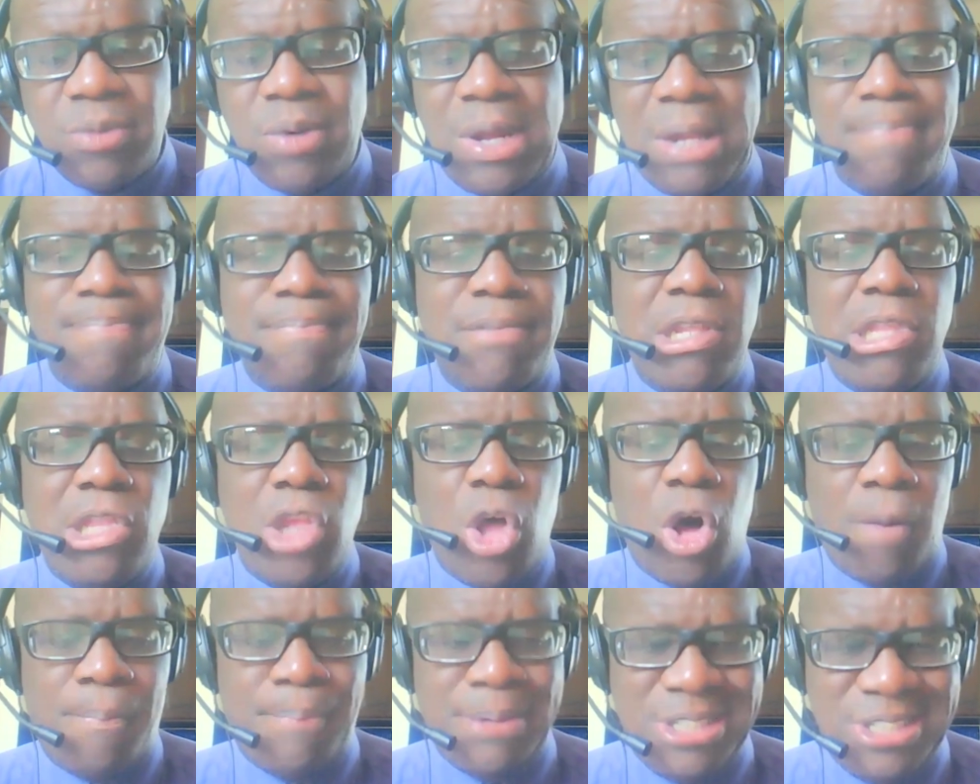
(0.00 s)
Well,
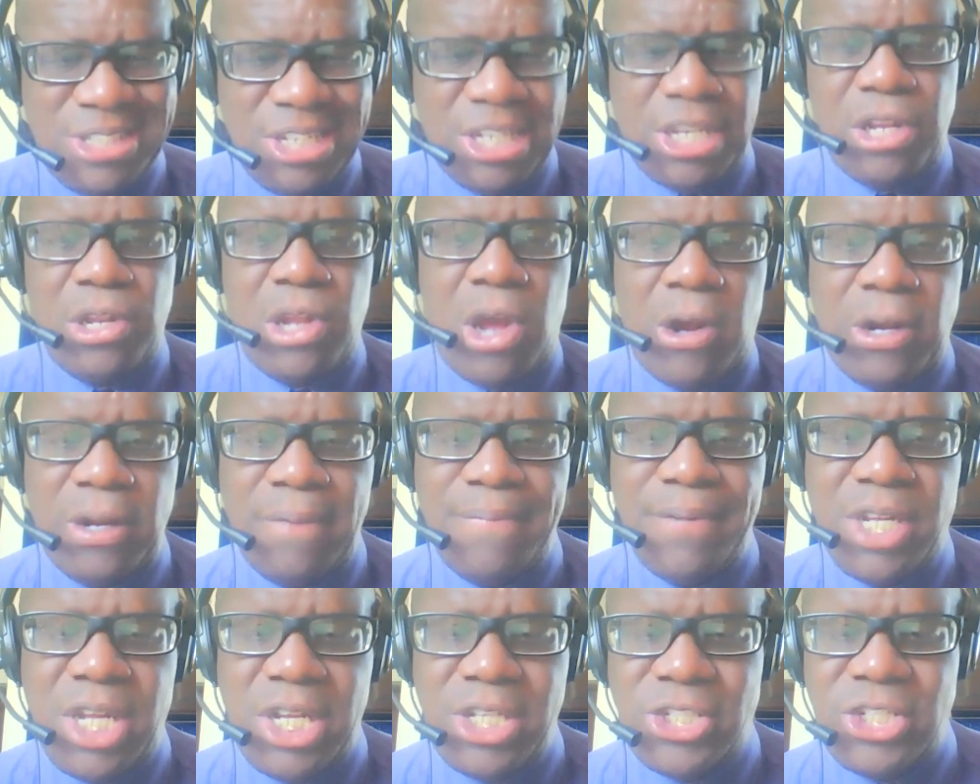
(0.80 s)
law
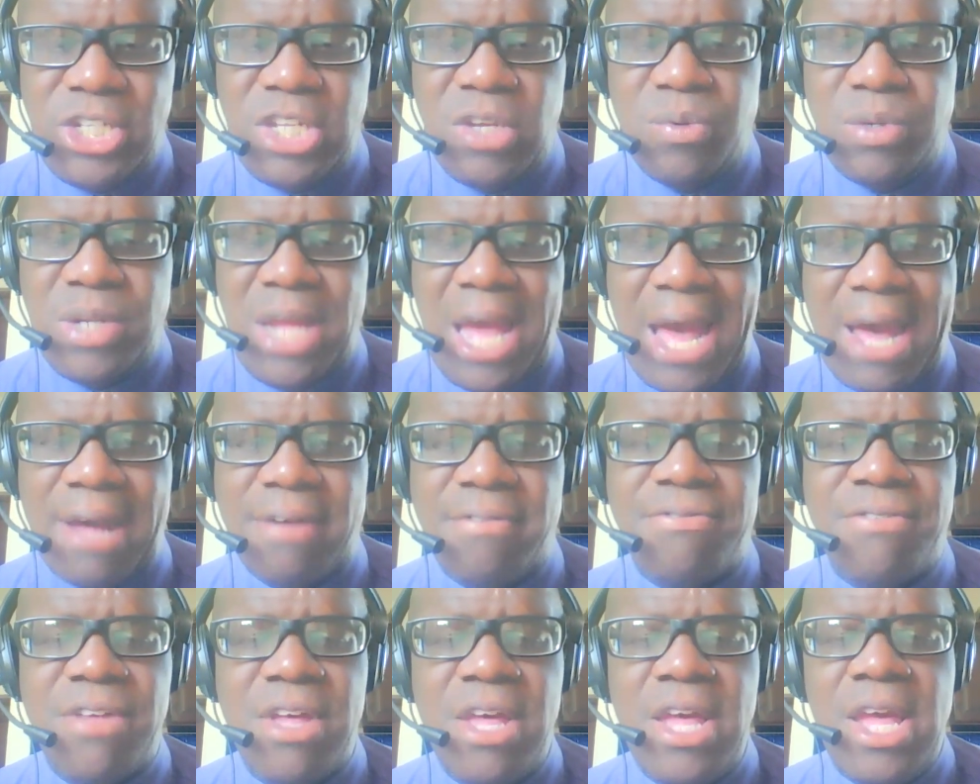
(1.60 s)
particularly, because he would
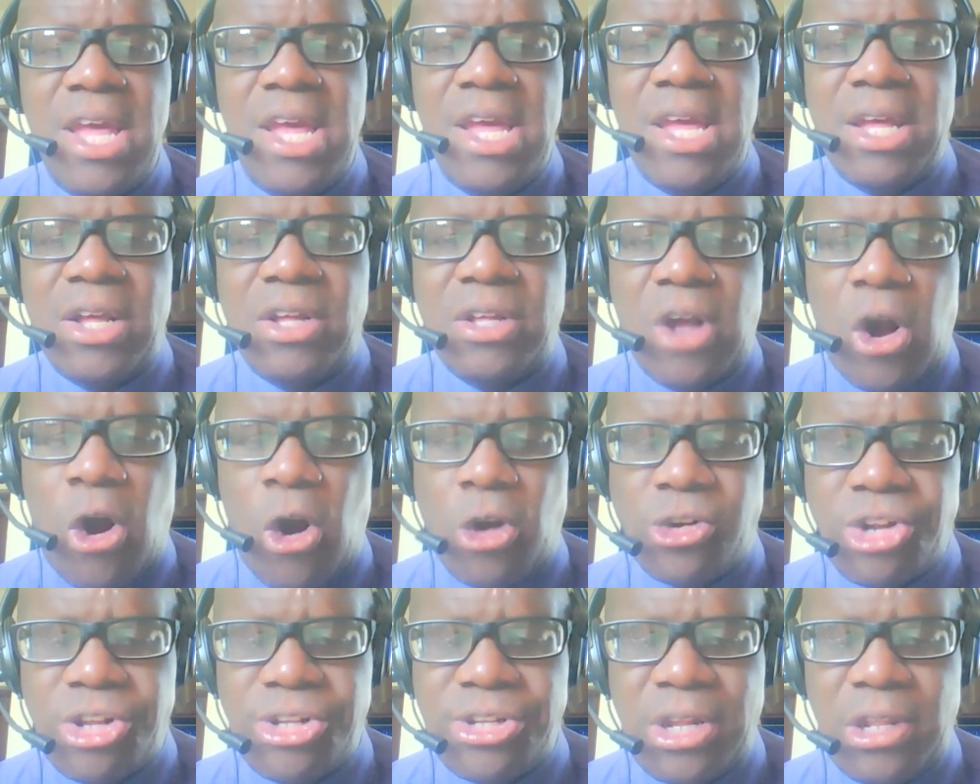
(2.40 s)
have
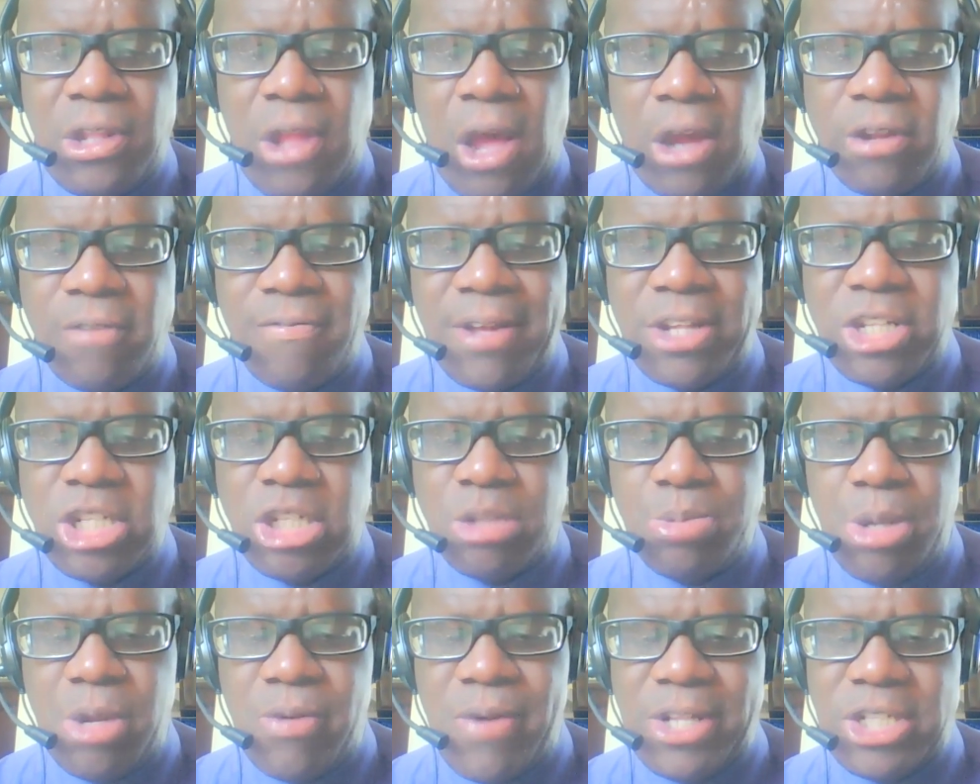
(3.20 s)
garnered a lot of
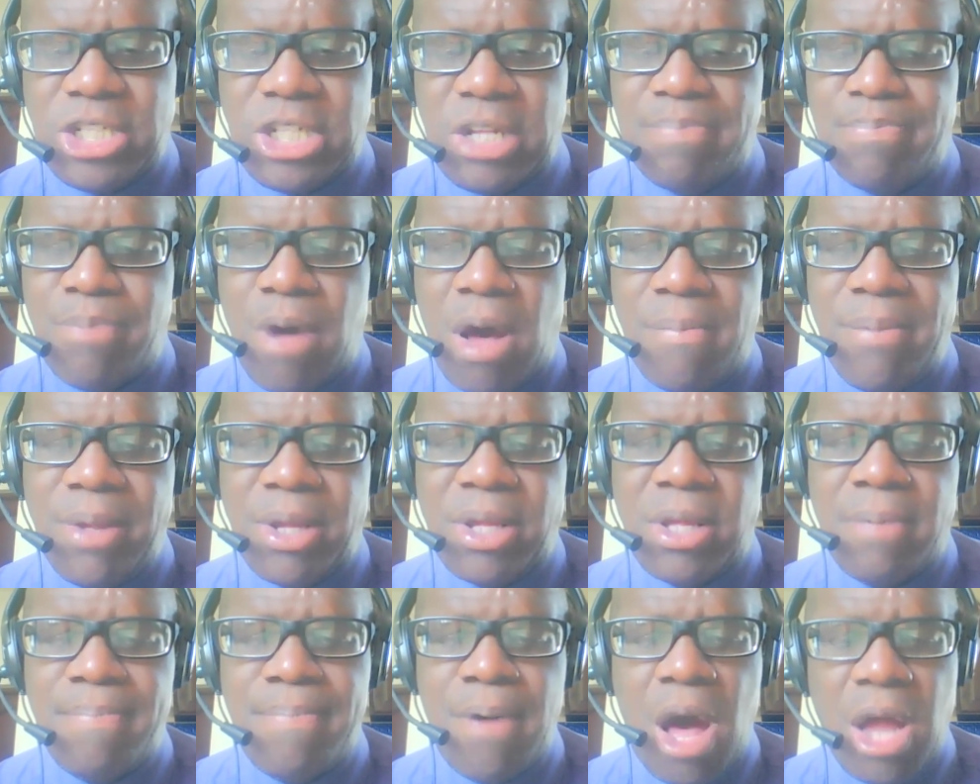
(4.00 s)
experience in
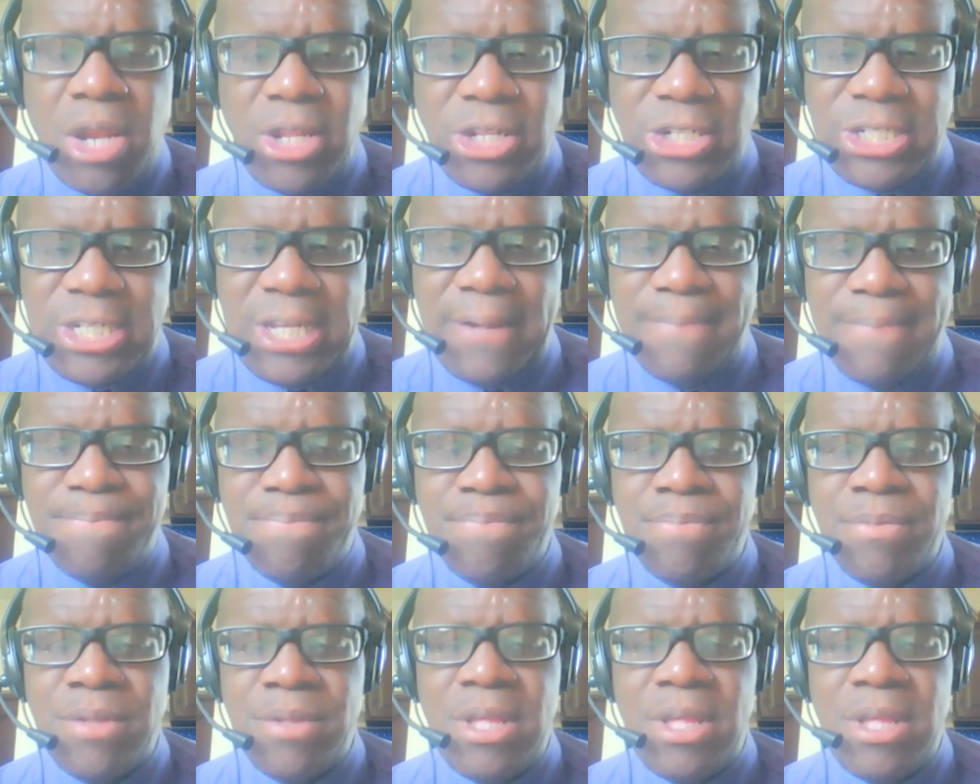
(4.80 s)
public policy,